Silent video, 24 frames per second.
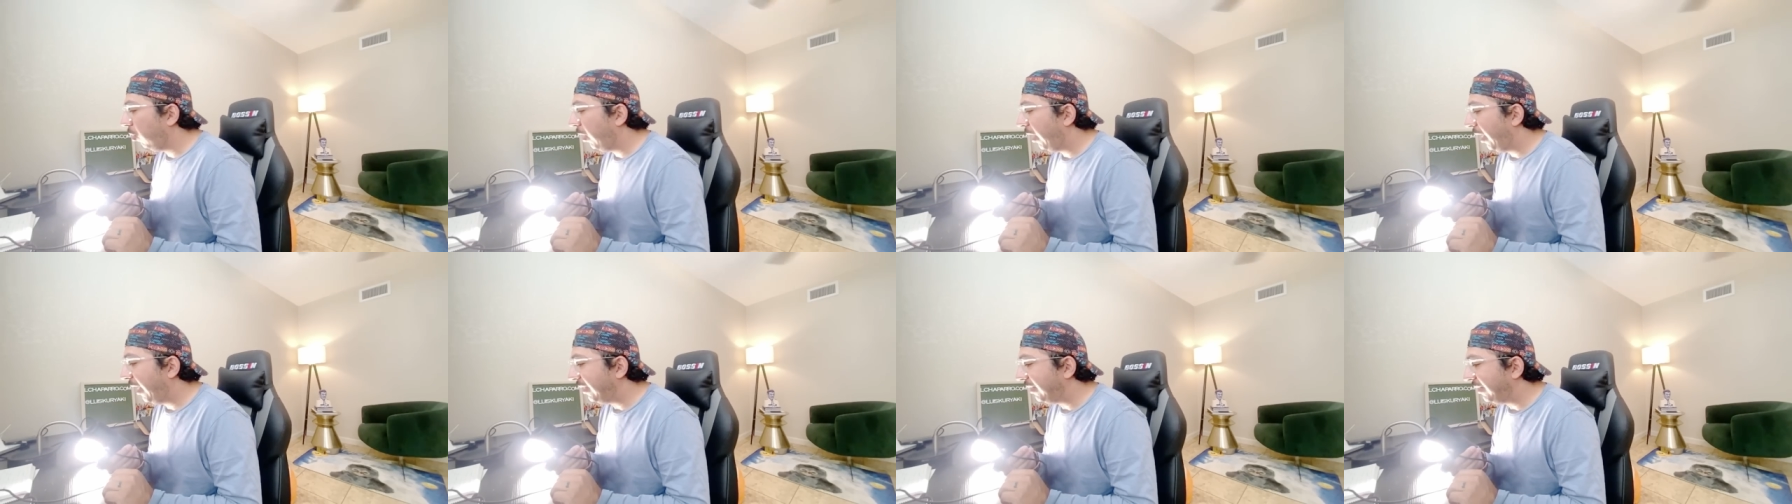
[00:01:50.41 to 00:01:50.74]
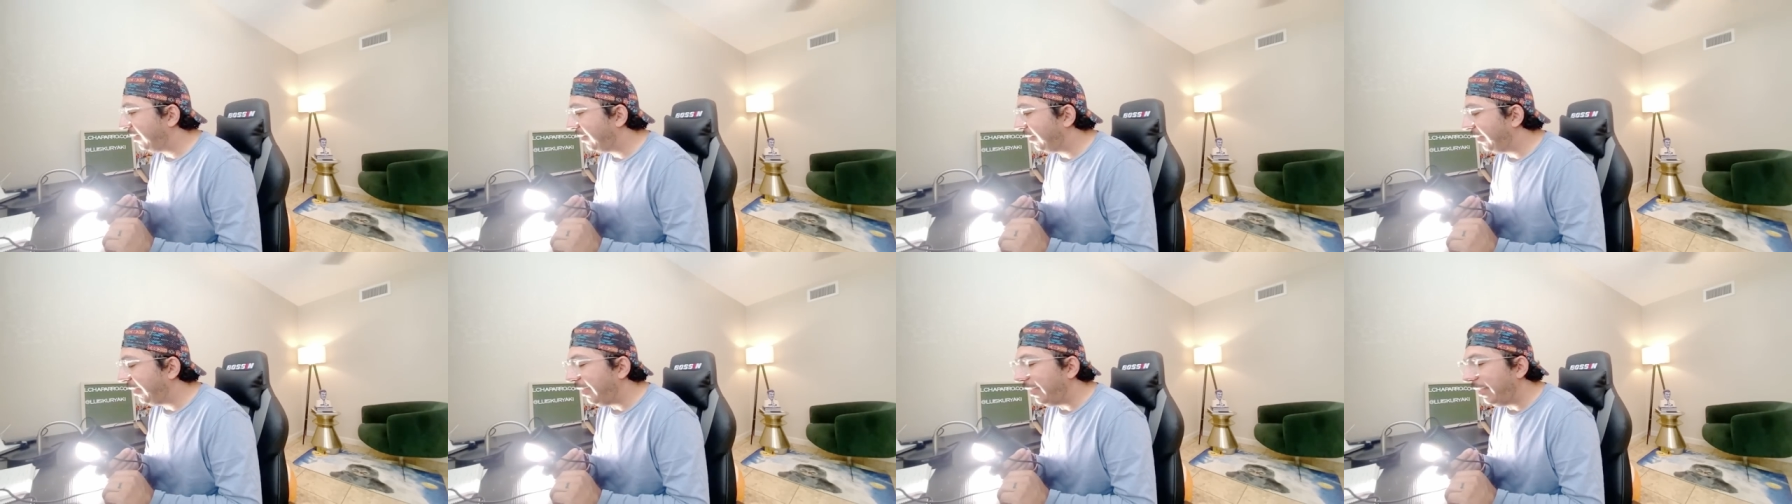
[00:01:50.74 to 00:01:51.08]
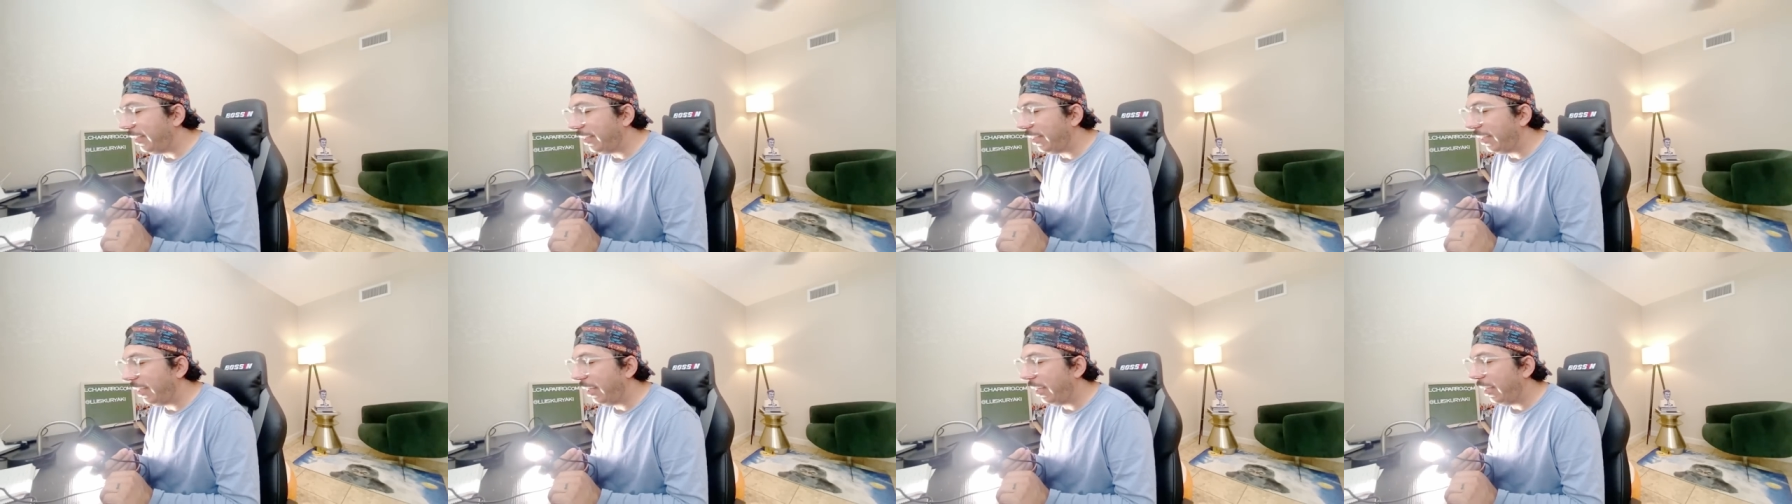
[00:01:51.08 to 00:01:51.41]

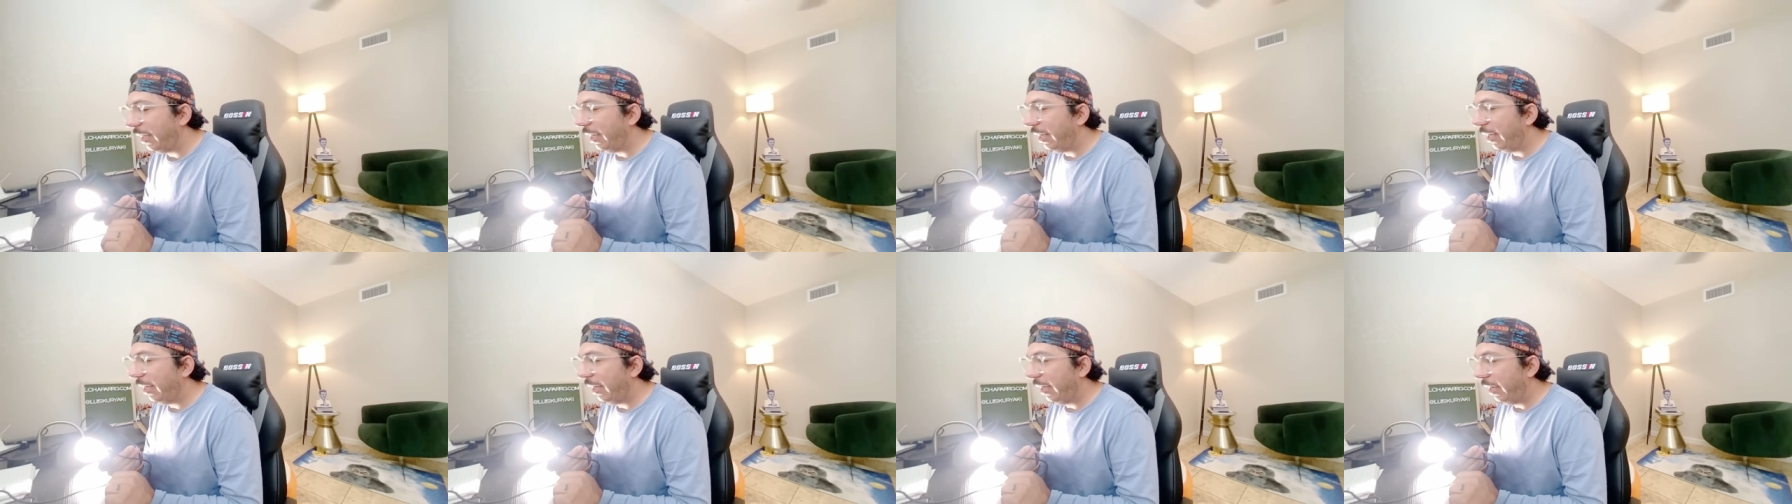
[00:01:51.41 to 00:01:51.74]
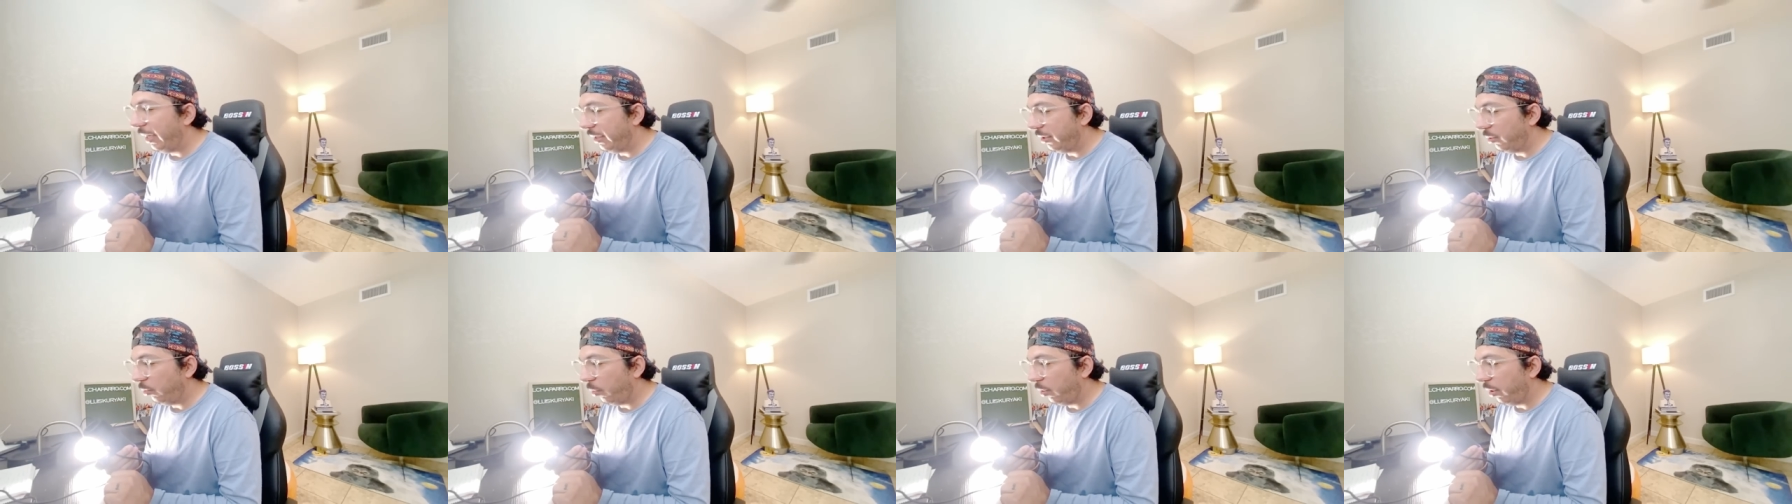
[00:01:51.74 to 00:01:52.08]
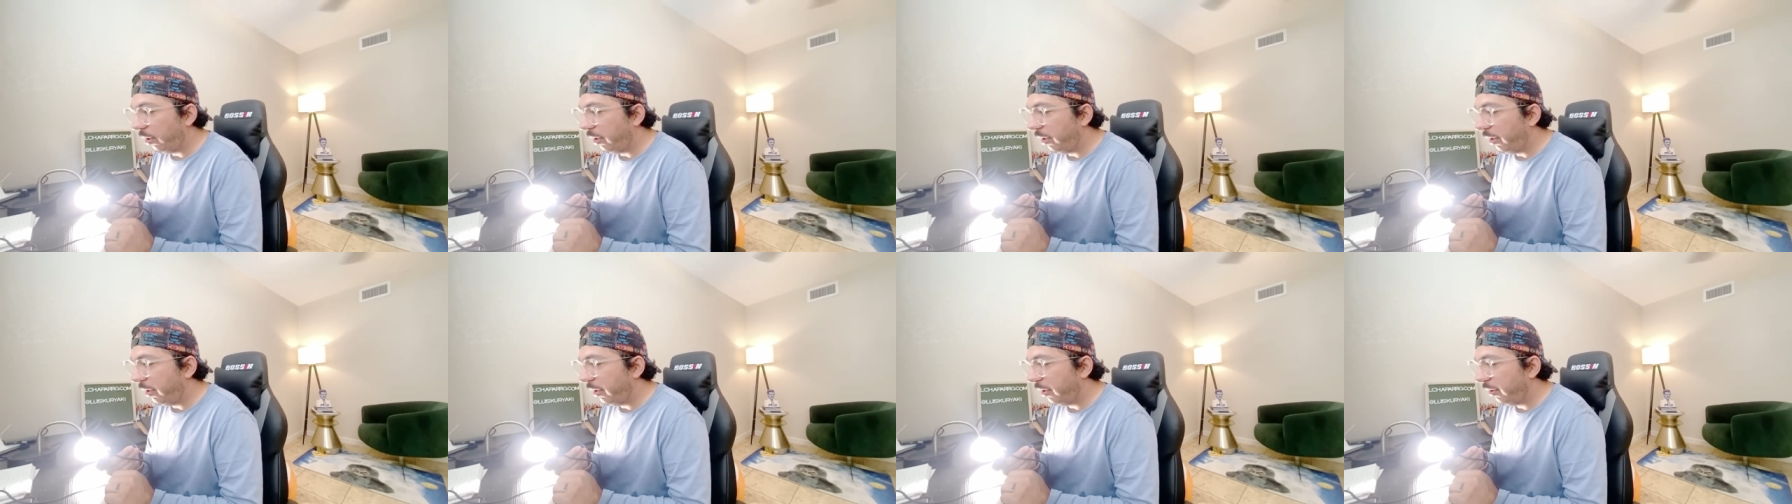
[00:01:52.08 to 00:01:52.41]
Hassin
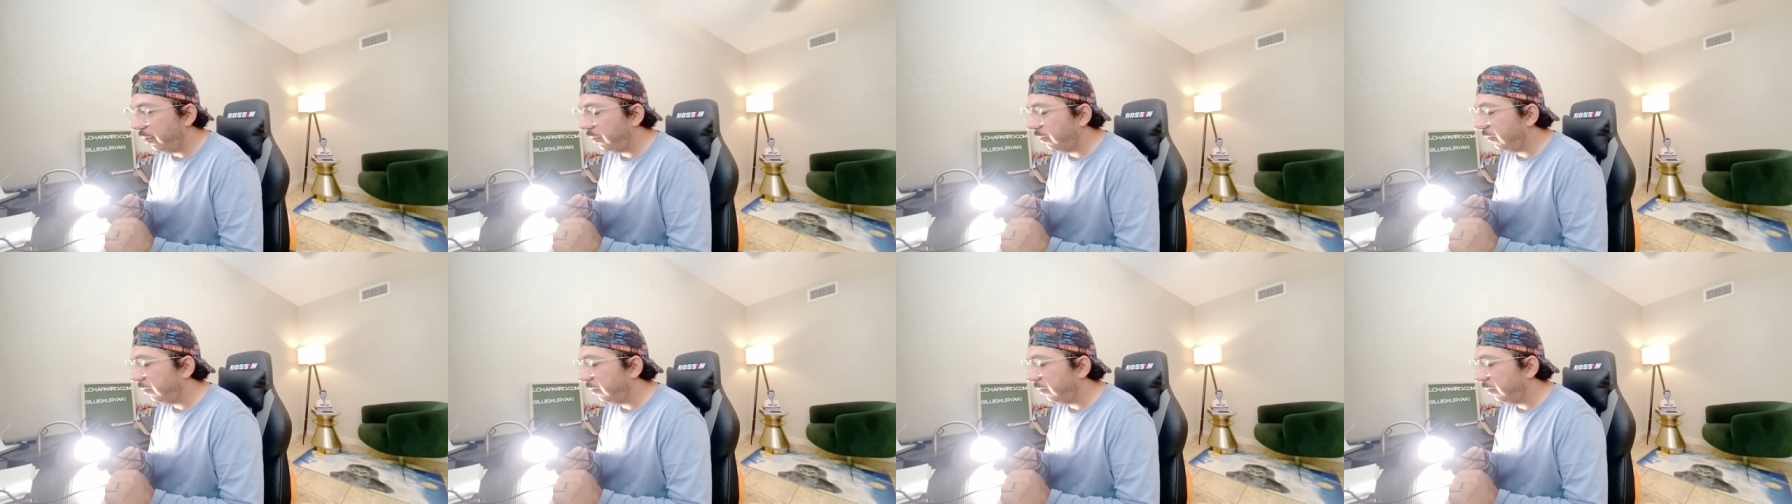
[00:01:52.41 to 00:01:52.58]
Edward.